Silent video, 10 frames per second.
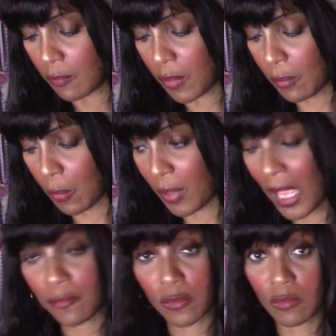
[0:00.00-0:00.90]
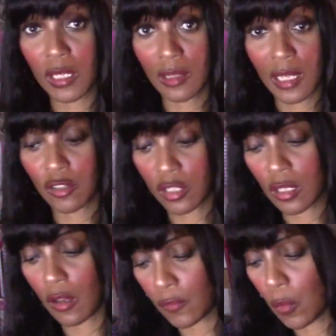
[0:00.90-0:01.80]
people pay for a reading they
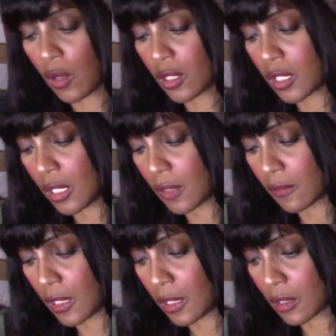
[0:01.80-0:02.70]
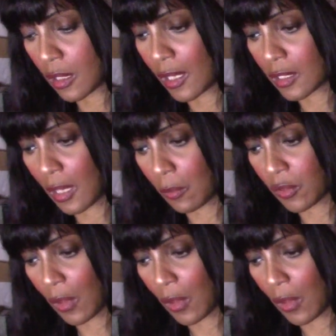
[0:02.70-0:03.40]
deserve quality in a reading so that's how,